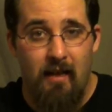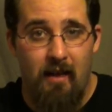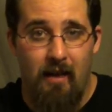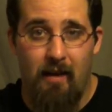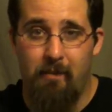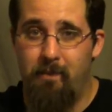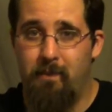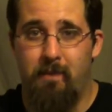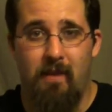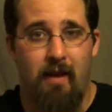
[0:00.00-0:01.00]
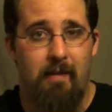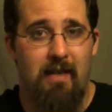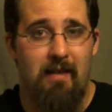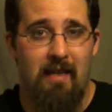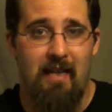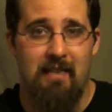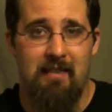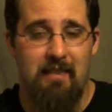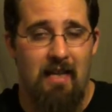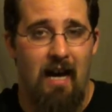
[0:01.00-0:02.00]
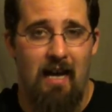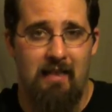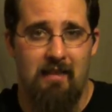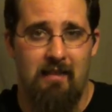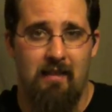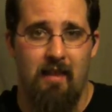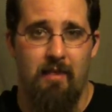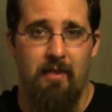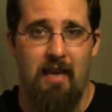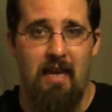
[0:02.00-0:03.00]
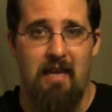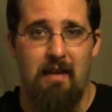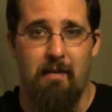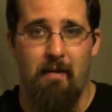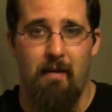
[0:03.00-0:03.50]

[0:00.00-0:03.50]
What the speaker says: I mean, it's not the